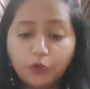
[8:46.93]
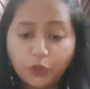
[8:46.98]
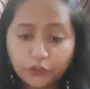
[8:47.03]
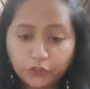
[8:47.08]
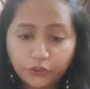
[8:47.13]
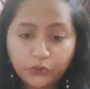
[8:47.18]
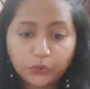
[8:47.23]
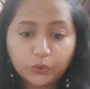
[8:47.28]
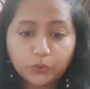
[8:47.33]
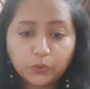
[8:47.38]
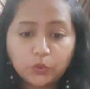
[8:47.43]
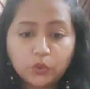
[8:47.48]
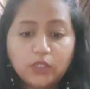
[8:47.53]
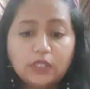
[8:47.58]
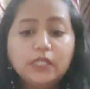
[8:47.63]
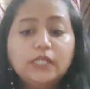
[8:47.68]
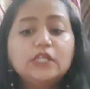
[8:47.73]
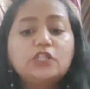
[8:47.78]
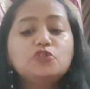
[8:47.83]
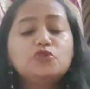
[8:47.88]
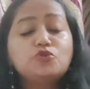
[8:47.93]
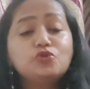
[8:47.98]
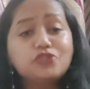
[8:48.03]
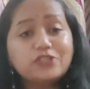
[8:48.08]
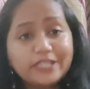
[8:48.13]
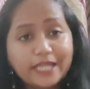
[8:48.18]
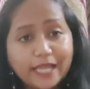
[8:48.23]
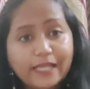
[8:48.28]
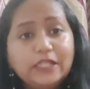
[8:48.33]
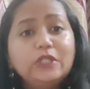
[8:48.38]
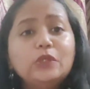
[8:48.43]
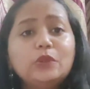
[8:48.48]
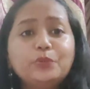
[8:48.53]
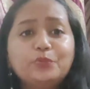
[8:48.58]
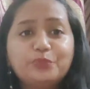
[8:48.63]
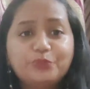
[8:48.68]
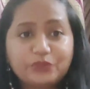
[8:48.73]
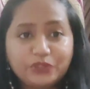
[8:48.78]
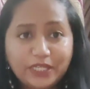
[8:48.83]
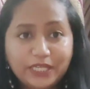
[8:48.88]
For you to tell
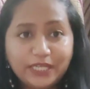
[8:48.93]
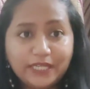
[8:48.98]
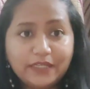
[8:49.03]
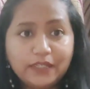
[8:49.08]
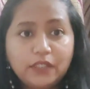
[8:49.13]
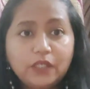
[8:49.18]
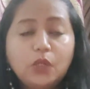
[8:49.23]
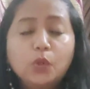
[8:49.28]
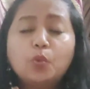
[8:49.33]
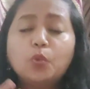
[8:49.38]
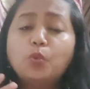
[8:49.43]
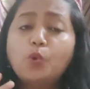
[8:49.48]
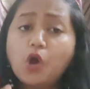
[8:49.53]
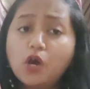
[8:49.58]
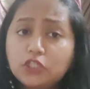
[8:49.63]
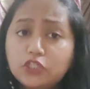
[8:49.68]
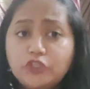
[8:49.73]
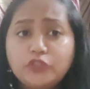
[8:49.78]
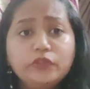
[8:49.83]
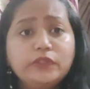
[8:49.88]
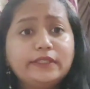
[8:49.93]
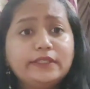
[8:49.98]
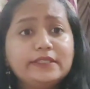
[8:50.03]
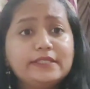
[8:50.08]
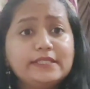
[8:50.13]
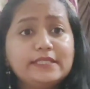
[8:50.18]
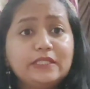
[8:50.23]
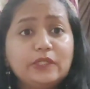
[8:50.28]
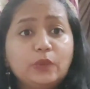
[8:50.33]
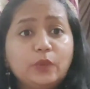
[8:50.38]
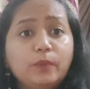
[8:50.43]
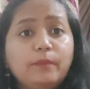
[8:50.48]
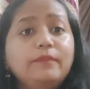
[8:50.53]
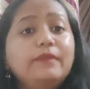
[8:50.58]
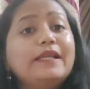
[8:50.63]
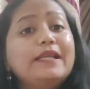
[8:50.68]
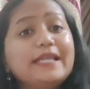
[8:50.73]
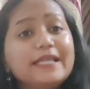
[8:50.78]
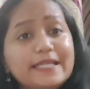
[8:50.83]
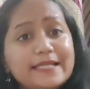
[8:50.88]
your brain, what you
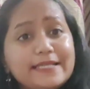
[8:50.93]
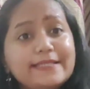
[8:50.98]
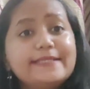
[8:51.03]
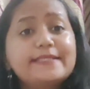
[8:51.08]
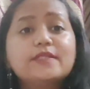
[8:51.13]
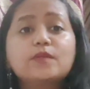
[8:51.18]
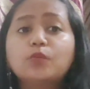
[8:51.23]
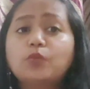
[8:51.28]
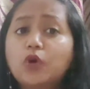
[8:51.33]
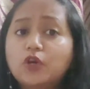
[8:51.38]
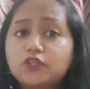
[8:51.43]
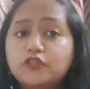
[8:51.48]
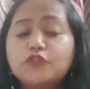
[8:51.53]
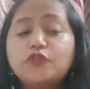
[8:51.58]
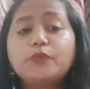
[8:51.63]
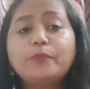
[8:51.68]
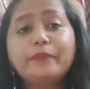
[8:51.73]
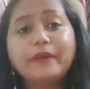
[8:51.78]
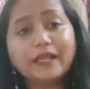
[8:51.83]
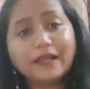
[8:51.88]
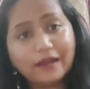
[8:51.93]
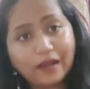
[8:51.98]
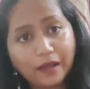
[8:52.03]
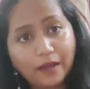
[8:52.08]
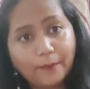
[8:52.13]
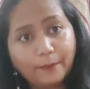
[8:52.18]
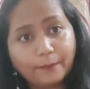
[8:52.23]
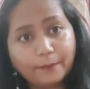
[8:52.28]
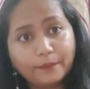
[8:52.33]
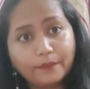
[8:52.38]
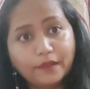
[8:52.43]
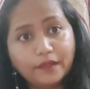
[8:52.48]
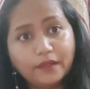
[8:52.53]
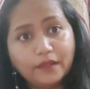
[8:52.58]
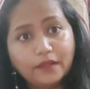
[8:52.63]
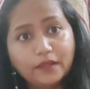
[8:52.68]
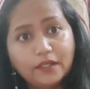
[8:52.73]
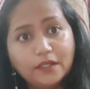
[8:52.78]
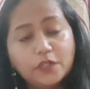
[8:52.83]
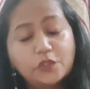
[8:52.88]
consume is what you become.
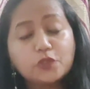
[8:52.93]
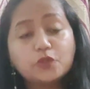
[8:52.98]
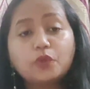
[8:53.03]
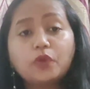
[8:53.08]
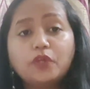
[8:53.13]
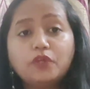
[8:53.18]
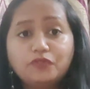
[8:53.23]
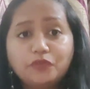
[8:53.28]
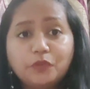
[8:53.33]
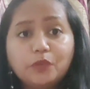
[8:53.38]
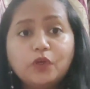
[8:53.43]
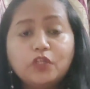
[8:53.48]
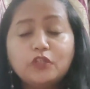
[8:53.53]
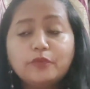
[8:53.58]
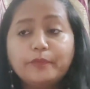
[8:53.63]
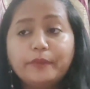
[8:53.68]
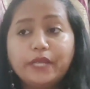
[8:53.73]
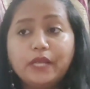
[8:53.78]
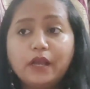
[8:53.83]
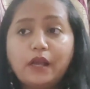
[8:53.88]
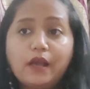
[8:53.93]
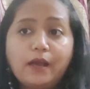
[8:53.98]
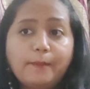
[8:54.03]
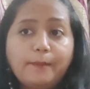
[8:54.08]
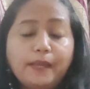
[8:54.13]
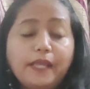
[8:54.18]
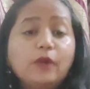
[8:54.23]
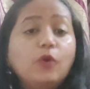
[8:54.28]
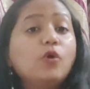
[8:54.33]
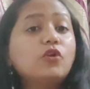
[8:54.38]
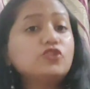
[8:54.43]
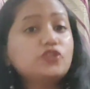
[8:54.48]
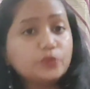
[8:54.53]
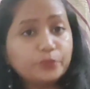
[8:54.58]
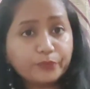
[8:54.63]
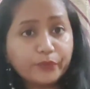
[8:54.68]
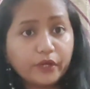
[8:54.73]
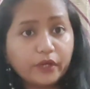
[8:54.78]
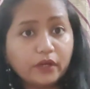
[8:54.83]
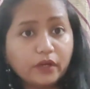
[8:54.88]
So if you want to become an
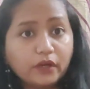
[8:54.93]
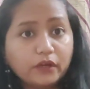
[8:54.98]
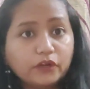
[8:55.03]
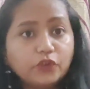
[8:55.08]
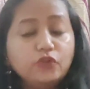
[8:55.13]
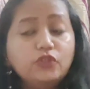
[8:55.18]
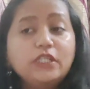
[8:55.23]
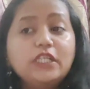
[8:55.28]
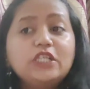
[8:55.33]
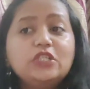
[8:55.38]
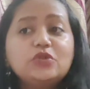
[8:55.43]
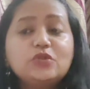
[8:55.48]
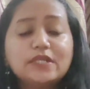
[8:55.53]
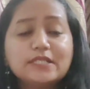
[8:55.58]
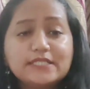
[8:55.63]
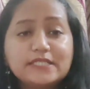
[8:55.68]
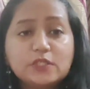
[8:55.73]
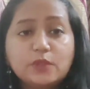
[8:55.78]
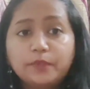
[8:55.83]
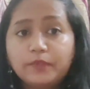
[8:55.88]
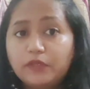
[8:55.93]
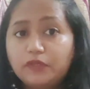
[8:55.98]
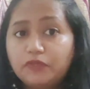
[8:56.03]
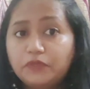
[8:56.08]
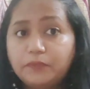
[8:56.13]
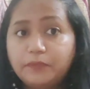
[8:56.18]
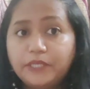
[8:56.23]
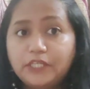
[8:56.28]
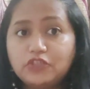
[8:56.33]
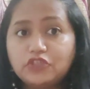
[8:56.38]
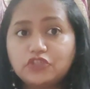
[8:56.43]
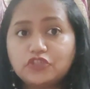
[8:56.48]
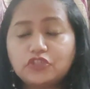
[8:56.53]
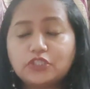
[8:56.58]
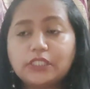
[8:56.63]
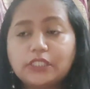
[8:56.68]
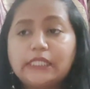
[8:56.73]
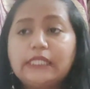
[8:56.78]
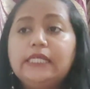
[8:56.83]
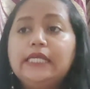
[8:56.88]
entrepreneur, you need to consume
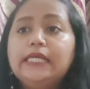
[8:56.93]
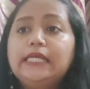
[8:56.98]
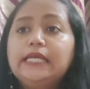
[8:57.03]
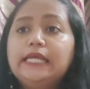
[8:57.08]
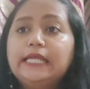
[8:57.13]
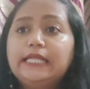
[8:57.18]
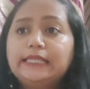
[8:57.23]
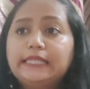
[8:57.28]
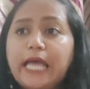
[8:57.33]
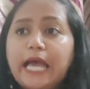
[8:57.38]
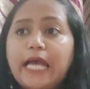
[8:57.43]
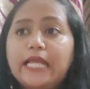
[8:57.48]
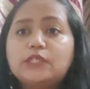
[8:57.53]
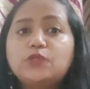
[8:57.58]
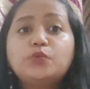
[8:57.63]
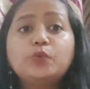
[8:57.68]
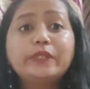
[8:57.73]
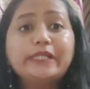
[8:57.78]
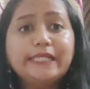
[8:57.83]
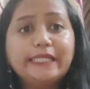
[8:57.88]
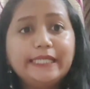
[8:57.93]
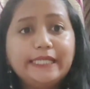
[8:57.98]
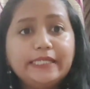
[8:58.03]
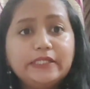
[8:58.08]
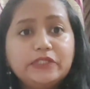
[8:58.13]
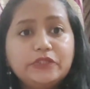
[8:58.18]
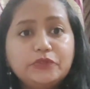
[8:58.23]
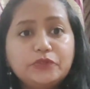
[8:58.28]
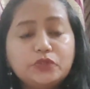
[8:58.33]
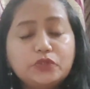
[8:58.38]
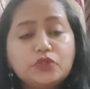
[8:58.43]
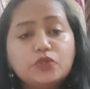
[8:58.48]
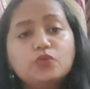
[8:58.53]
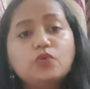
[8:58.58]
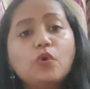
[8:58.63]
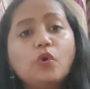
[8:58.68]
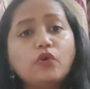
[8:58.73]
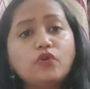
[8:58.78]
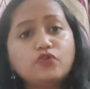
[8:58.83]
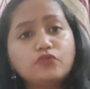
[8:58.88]
information that will lead you
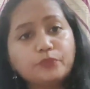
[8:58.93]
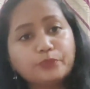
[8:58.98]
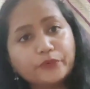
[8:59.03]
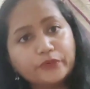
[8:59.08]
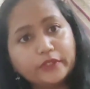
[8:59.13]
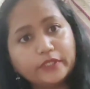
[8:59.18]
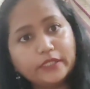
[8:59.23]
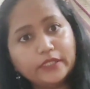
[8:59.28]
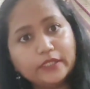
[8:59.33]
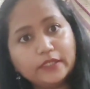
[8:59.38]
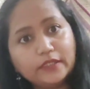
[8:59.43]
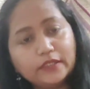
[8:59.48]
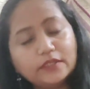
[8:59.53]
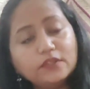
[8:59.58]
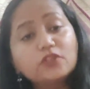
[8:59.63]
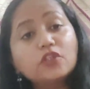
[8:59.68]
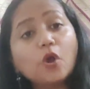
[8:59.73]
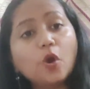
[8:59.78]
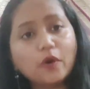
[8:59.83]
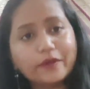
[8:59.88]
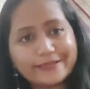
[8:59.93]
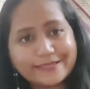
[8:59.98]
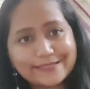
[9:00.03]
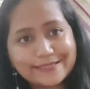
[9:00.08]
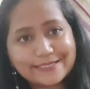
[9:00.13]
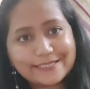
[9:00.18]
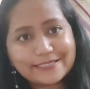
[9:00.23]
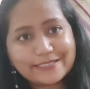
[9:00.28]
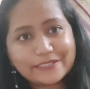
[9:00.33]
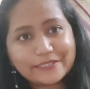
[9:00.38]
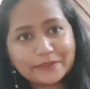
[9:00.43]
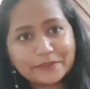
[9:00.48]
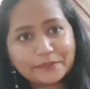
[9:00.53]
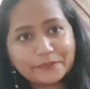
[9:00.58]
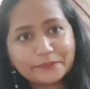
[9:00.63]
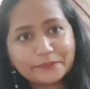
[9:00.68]
to entrepreneurial thoughts.